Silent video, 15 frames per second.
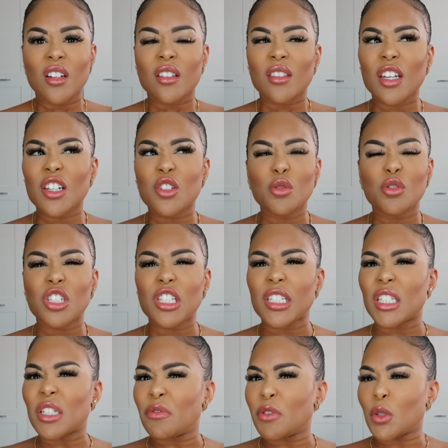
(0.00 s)
They usually
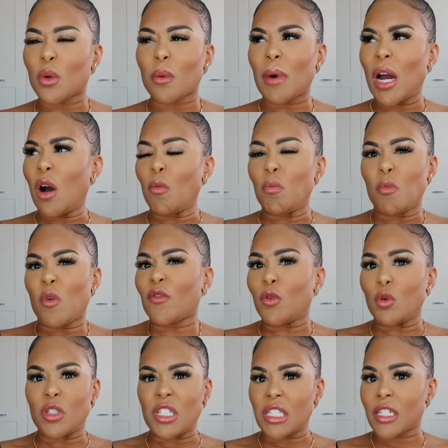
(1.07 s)
give you about
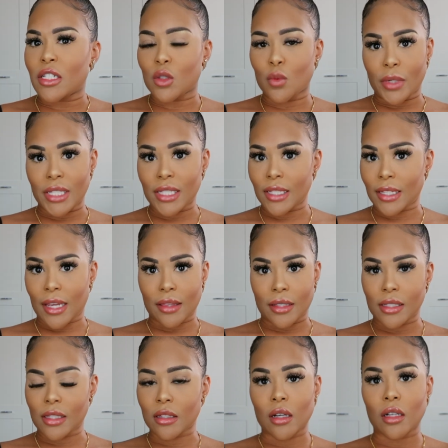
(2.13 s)
4 to 6 weeks to get
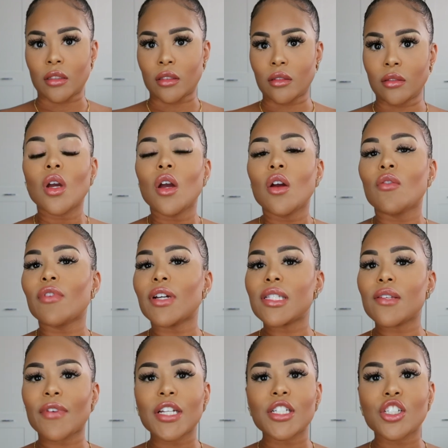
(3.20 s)
this done.
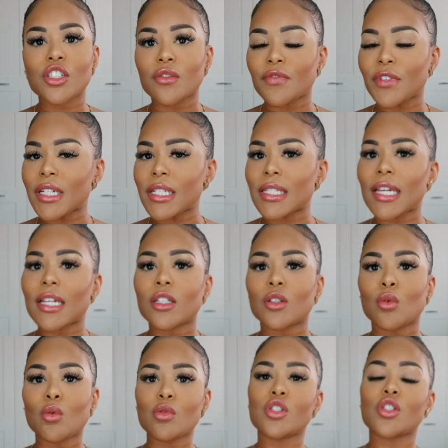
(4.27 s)
Reservation fees, they can
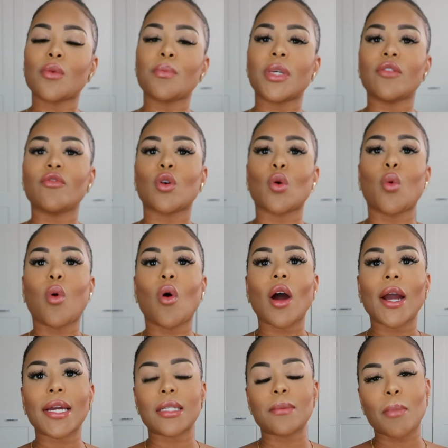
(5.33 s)
also be
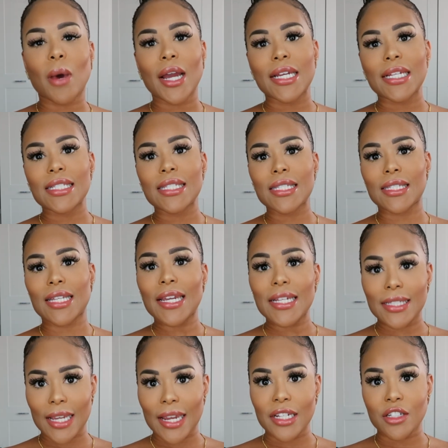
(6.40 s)
required by
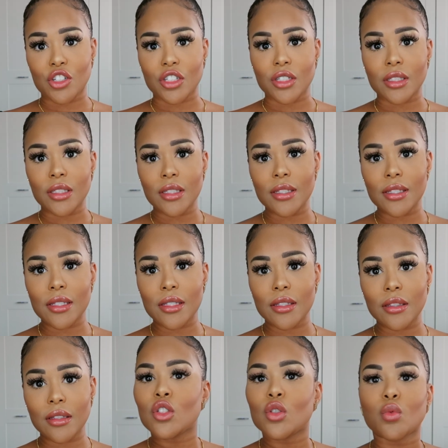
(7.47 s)
estate agents
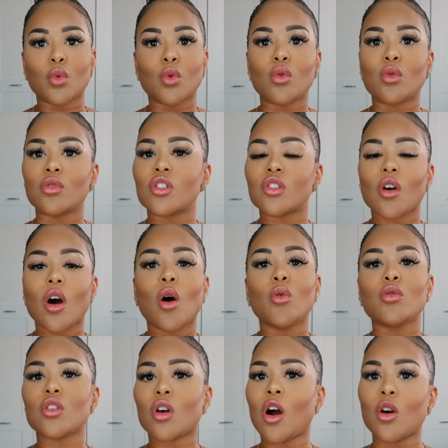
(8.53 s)
towards
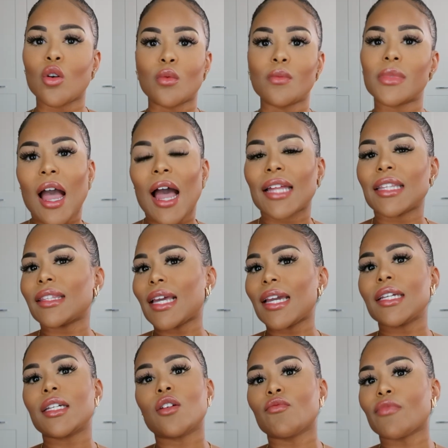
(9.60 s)
older homes, and
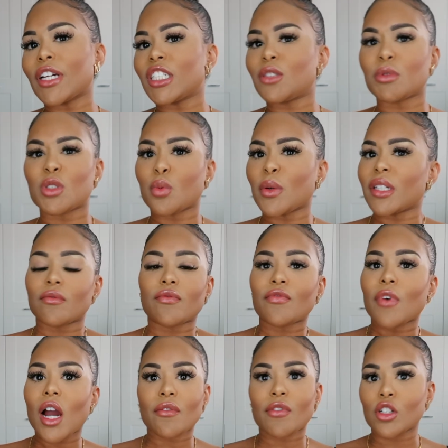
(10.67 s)
they can range between
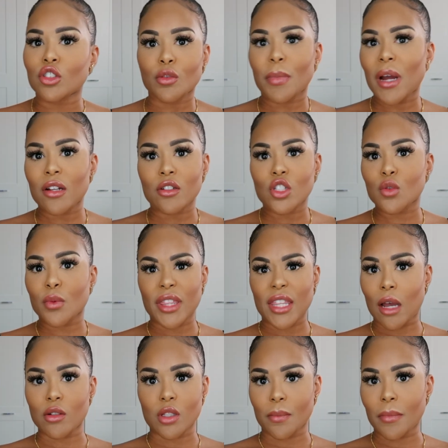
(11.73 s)
£500 to
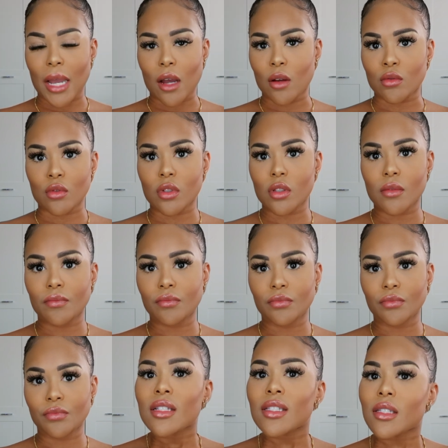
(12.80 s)
£1,000.
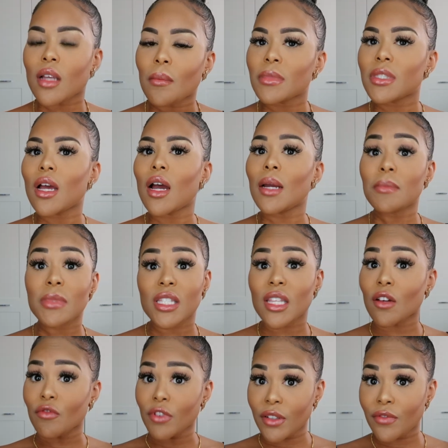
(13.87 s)
Sometimes
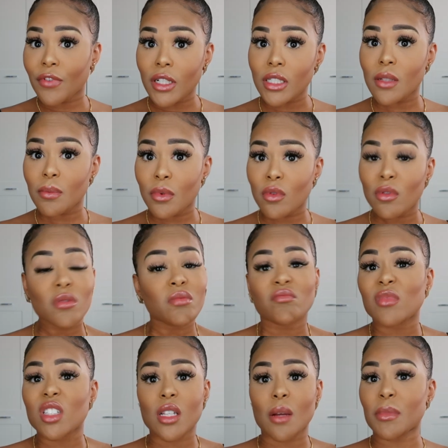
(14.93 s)
they're refundable,
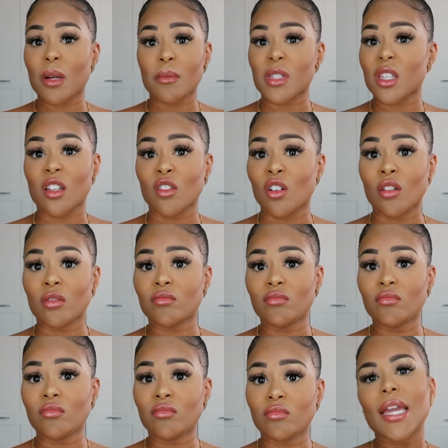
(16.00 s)
sometimes they're not.
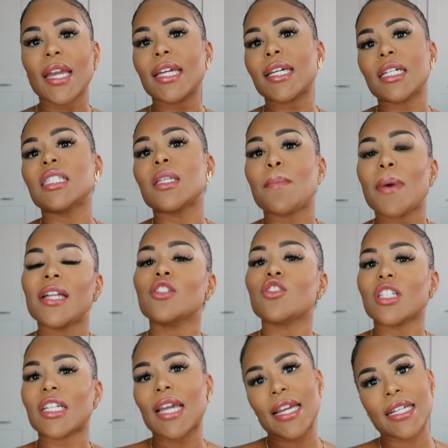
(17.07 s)
It can depend on
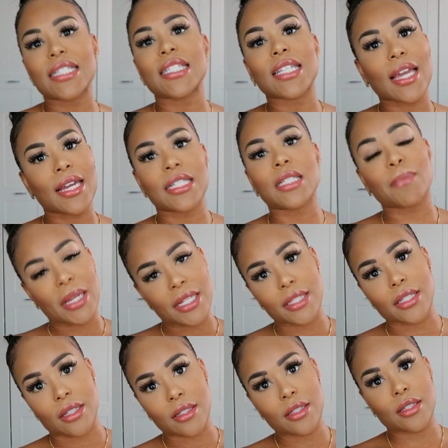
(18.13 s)
a case-to-case
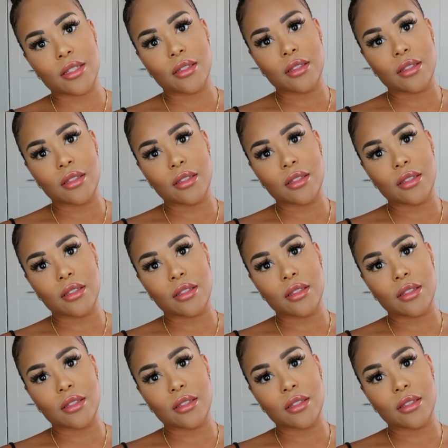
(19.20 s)
basis.